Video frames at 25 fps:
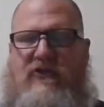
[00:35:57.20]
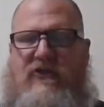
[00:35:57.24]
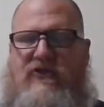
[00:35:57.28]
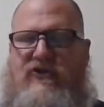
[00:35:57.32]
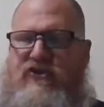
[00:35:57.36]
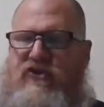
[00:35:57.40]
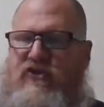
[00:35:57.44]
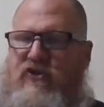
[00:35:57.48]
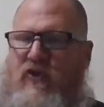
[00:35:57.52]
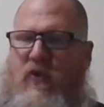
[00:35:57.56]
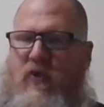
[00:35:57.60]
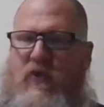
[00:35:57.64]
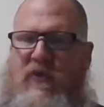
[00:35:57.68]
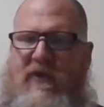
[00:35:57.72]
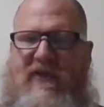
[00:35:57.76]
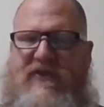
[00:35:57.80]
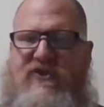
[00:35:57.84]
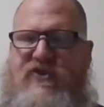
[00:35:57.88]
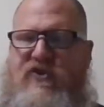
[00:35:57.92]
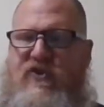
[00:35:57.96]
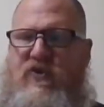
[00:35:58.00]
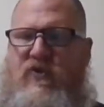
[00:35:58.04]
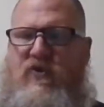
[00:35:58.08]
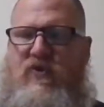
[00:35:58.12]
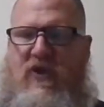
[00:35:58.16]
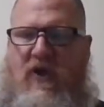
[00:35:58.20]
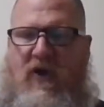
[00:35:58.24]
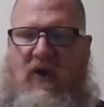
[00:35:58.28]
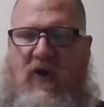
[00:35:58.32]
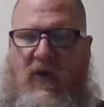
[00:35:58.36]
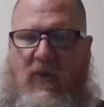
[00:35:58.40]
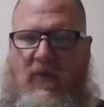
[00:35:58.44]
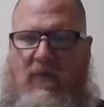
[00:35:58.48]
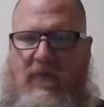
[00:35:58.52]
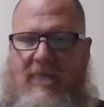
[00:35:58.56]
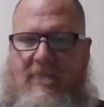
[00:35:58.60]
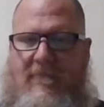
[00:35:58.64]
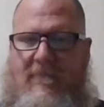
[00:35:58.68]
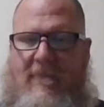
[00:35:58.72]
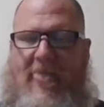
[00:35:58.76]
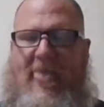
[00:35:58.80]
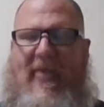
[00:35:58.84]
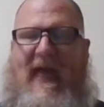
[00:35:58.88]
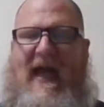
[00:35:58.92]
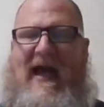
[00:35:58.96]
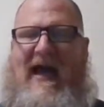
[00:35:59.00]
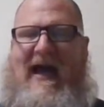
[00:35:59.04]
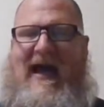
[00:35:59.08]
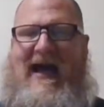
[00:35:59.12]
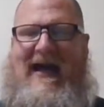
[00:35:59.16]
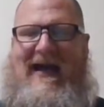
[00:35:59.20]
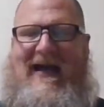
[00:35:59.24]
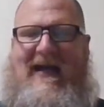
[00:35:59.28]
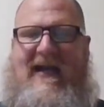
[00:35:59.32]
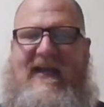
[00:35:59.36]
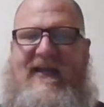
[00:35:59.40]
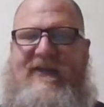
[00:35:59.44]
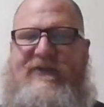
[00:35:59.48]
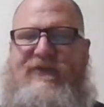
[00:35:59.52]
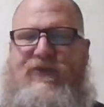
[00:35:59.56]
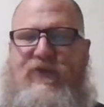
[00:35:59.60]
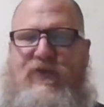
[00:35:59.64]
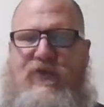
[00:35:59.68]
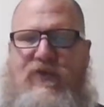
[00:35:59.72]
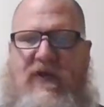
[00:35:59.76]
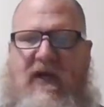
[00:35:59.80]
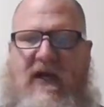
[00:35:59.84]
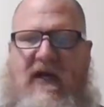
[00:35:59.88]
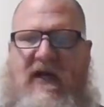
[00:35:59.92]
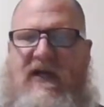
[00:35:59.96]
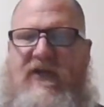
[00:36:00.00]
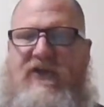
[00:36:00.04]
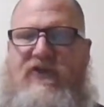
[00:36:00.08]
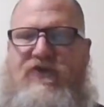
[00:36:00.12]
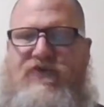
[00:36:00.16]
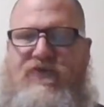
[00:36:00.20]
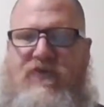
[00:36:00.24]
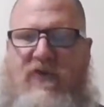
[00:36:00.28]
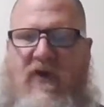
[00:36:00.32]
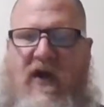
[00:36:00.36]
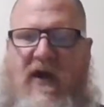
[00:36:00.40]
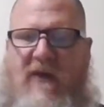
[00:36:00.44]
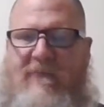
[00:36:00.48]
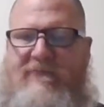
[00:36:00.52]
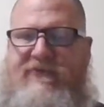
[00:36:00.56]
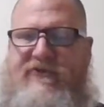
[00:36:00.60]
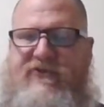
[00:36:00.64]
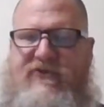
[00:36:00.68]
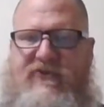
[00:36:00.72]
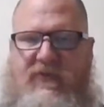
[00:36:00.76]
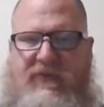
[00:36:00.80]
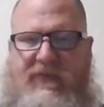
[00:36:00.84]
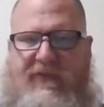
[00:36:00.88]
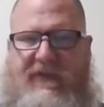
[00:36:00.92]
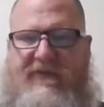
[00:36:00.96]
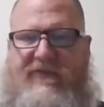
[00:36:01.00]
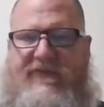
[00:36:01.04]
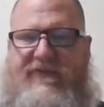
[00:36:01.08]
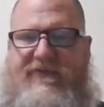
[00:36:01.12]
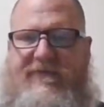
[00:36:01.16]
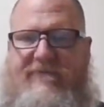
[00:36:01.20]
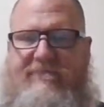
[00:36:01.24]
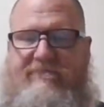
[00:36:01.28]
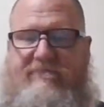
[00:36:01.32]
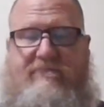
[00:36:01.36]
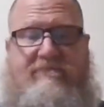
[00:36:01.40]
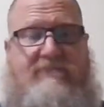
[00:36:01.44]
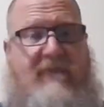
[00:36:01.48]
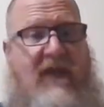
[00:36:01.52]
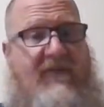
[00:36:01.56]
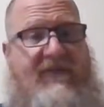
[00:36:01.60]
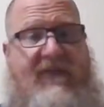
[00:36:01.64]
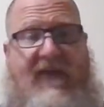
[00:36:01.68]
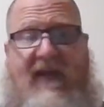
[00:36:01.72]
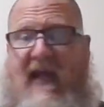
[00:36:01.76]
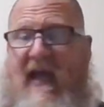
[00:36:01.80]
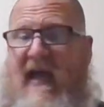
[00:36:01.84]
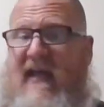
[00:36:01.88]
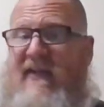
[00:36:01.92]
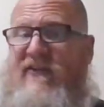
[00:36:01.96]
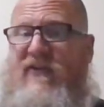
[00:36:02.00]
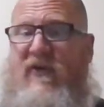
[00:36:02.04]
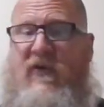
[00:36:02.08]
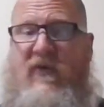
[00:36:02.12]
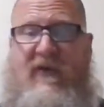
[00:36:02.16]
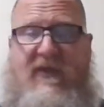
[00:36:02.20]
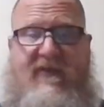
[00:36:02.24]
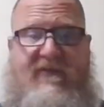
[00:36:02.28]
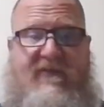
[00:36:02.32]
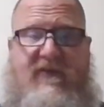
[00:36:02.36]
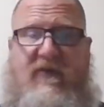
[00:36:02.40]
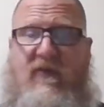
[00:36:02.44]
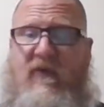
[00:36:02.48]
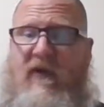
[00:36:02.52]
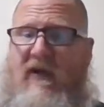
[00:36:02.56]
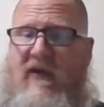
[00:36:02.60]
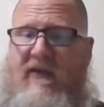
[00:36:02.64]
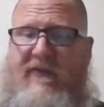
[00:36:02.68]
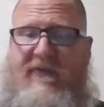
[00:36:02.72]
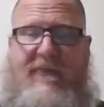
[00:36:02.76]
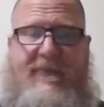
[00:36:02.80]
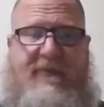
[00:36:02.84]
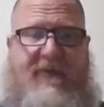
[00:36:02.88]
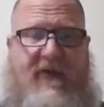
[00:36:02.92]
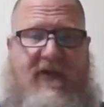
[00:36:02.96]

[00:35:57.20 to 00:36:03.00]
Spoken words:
So that you know, I do not drop students. Matter of fact, I don't even know how the